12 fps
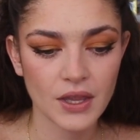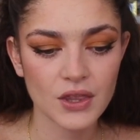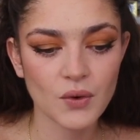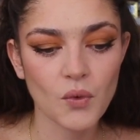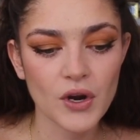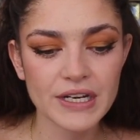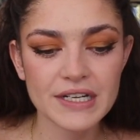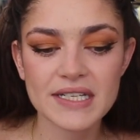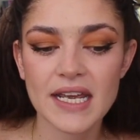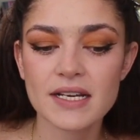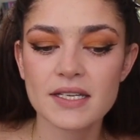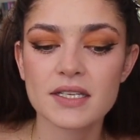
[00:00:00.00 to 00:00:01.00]
The warrior
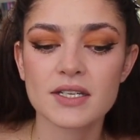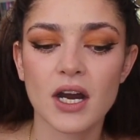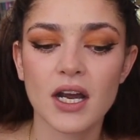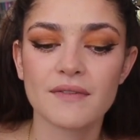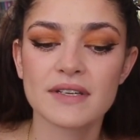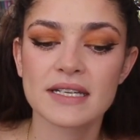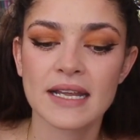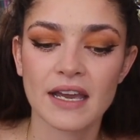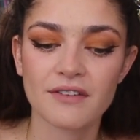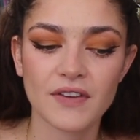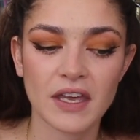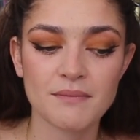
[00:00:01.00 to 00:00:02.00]
takes stock of his
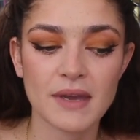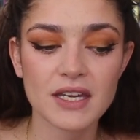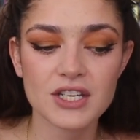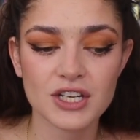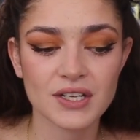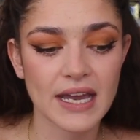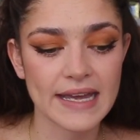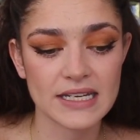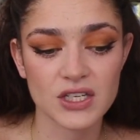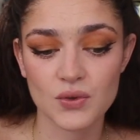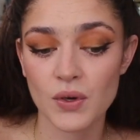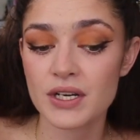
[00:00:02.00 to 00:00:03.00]
life. He makes sure that
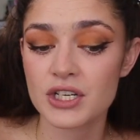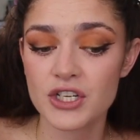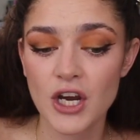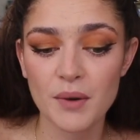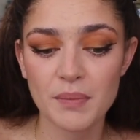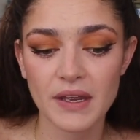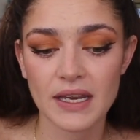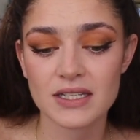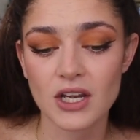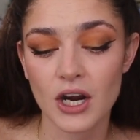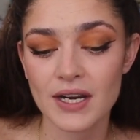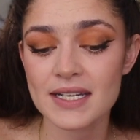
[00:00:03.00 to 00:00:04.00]
his sword is sharp, his
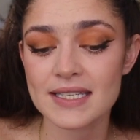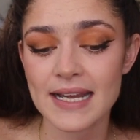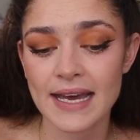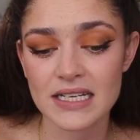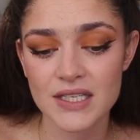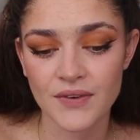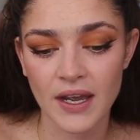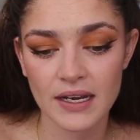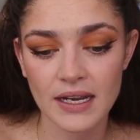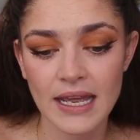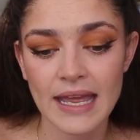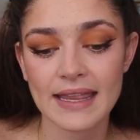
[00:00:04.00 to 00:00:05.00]
heart is
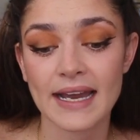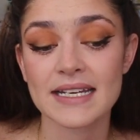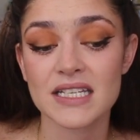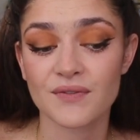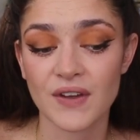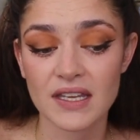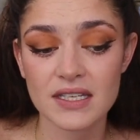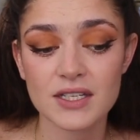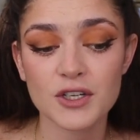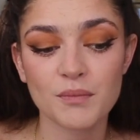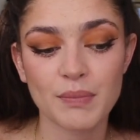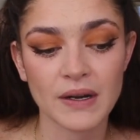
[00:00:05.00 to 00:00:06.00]
satisfied, that his faith
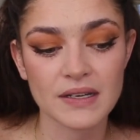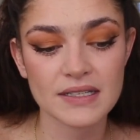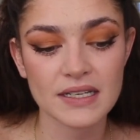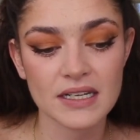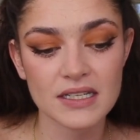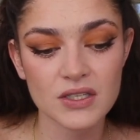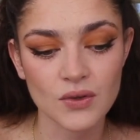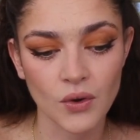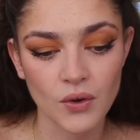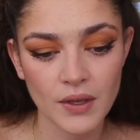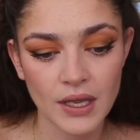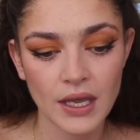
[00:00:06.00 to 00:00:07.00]
still burns in his
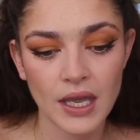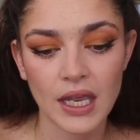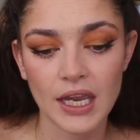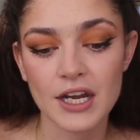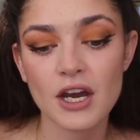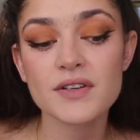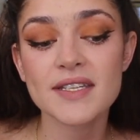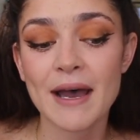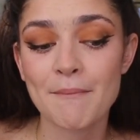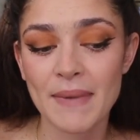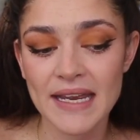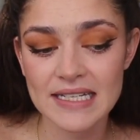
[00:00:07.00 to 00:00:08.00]
soul. He knows
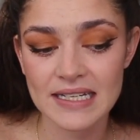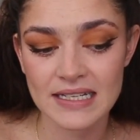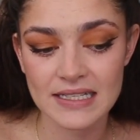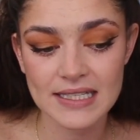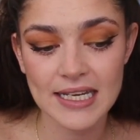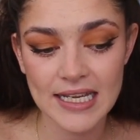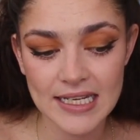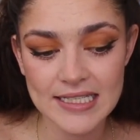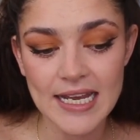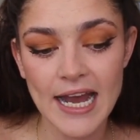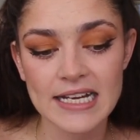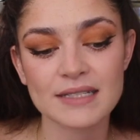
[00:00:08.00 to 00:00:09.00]
that maintenance
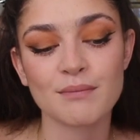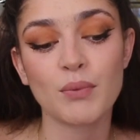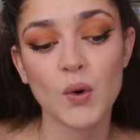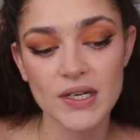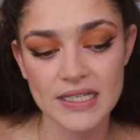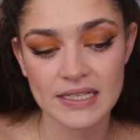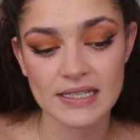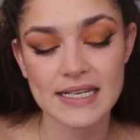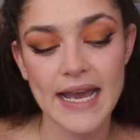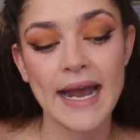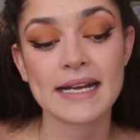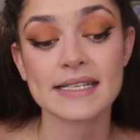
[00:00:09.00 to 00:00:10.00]
is as important
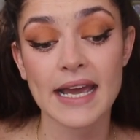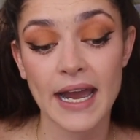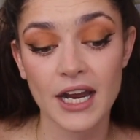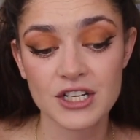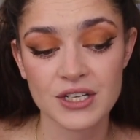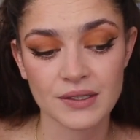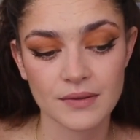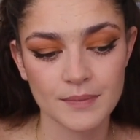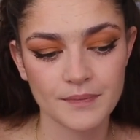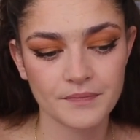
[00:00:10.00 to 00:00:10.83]
as action.